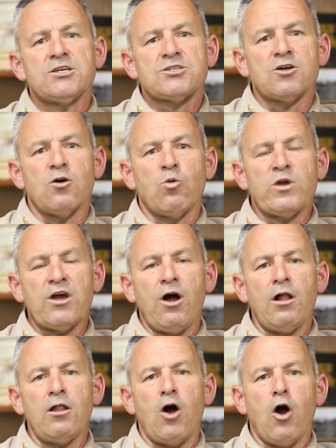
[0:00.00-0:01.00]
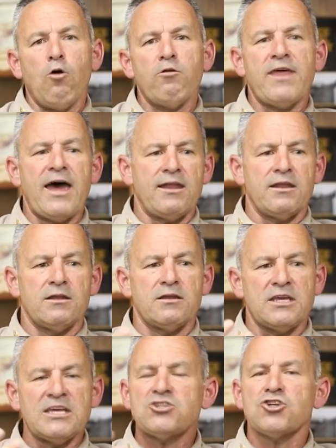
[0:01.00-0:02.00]
So we all owe that
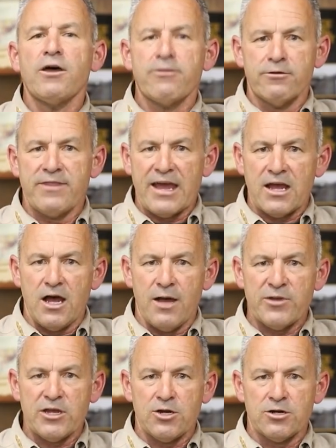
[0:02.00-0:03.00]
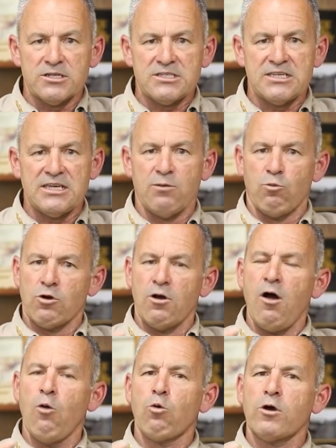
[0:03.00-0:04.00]
each other that common courtesy, and we're
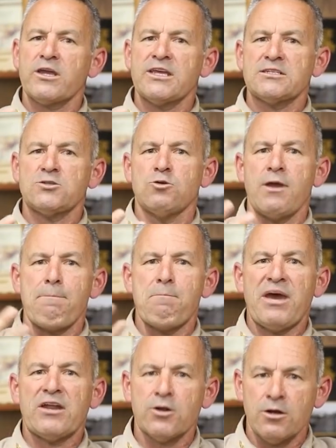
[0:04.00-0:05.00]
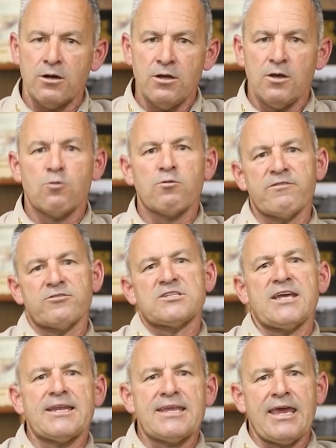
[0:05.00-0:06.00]
all working to a better
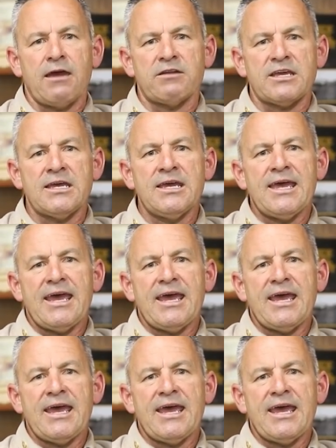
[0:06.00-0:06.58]
Riverside County.